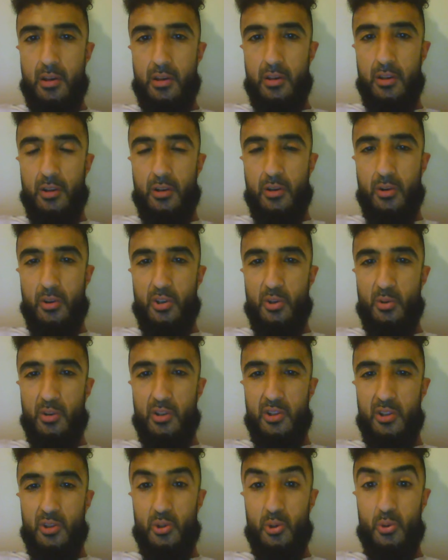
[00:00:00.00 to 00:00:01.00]
You know, you will
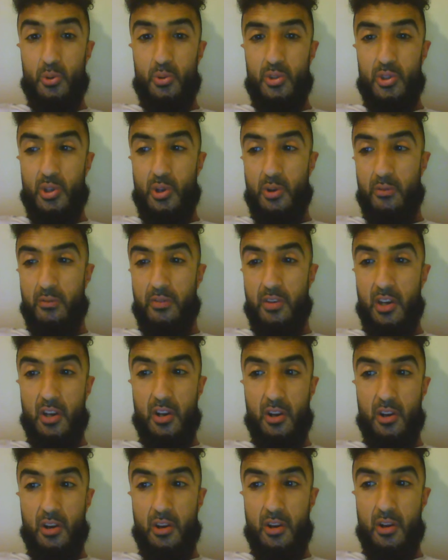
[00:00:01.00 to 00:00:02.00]
lose your
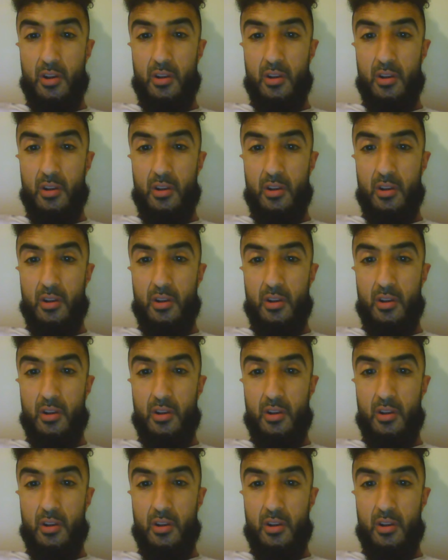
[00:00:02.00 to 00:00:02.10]
vigor